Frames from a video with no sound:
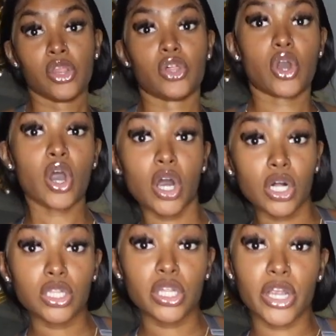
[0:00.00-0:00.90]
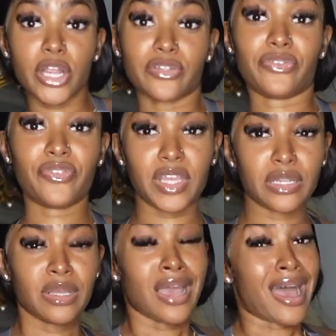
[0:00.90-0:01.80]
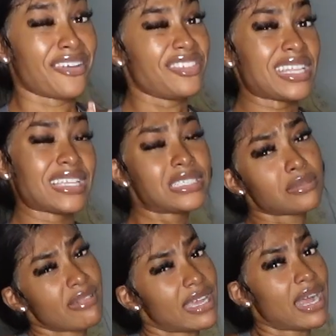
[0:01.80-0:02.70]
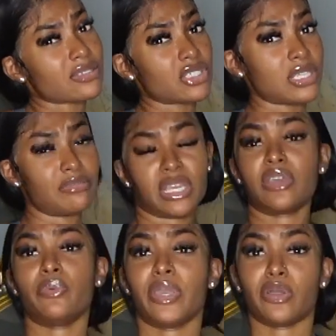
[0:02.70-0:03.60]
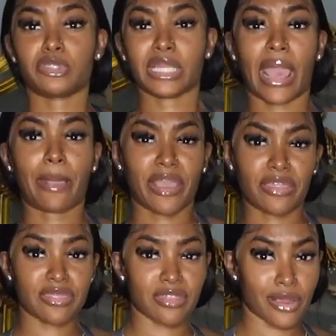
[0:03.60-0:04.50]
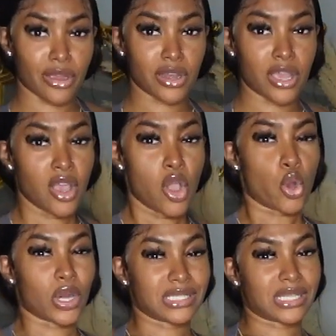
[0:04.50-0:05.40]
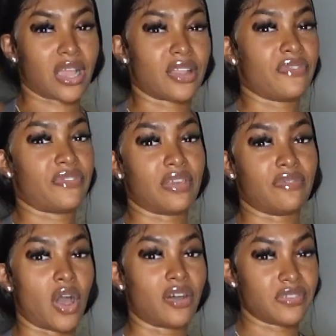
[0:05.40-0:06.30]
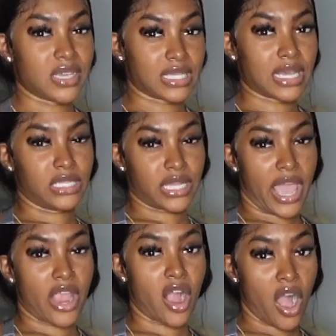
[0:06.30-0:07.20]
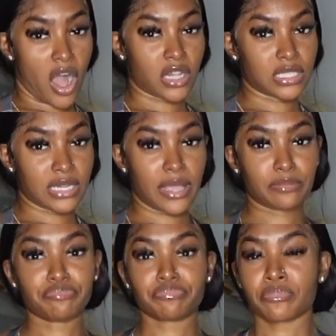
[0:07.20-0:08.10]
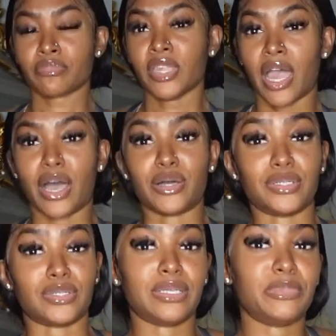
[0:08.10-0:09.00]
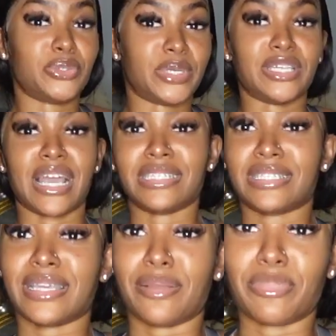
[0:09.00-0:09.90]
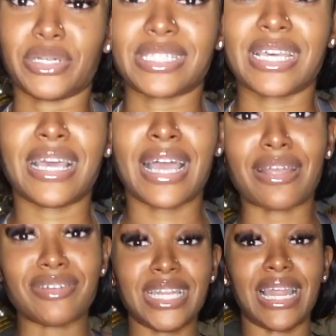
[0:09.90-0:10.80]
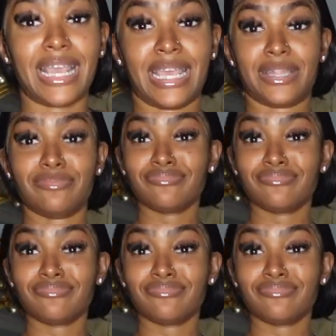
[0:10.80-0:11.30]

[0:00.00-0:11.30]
the color the fit I feel like this might actually make it way up to like my third or second fave of this entire haul today. I don't know, let me know what you guys think, but I really like it.